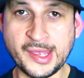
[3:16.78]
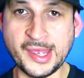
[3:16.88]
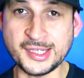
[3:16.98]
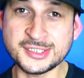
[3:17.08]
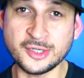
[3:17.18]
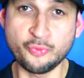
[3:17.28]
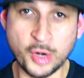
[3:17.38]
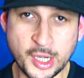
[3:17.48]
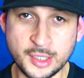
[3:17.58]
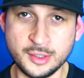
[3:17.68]
and to
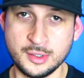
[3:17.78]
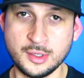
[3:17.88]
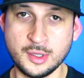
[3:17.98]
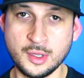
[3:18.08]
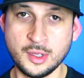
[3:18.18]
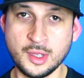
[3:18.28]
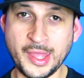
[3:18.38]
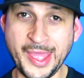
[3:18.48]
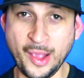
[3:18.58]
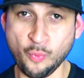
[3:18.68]
run
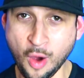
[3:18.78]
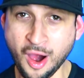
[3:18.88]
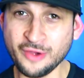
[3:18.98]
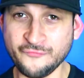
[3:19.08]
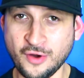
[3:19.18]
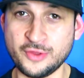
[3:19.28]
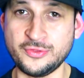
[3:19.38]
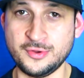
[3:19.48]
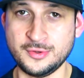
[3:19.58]
and walk farther.